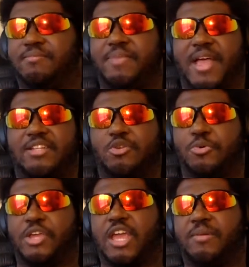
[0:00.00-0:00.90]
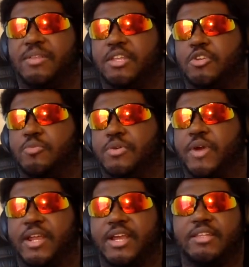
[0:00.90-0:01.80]
Pass noble academy, then you'll be
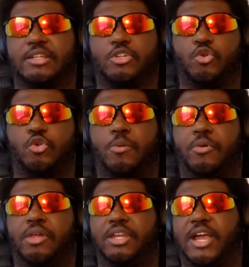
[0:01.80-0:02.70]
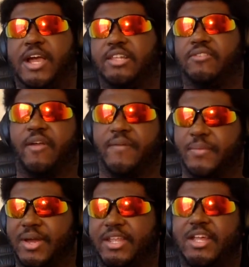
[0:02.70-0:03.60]
recognized as a true noble in the eyes of
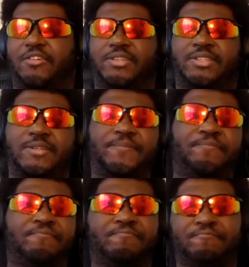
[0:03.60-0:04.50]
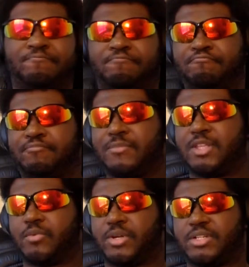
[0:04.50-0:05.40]
everybody else.
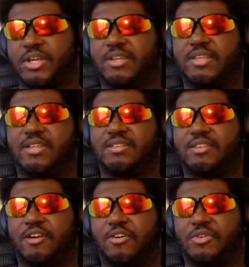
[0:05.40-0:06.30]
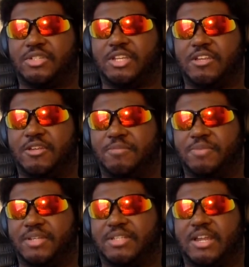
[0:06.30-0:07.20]
Which is good. So she
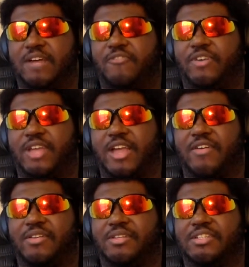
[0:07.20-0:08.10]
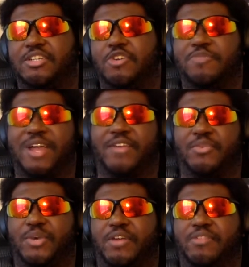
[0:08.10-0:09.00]
puts that off for now, and then she goes back
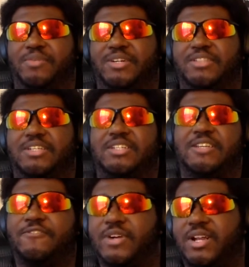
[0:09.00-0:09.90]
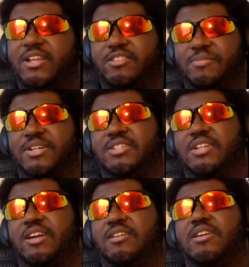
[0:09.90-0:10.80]
to working on the books. She finally gets the books
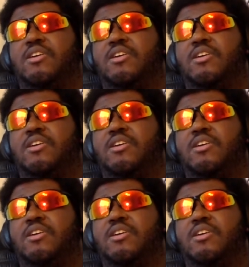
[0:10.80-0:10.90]
done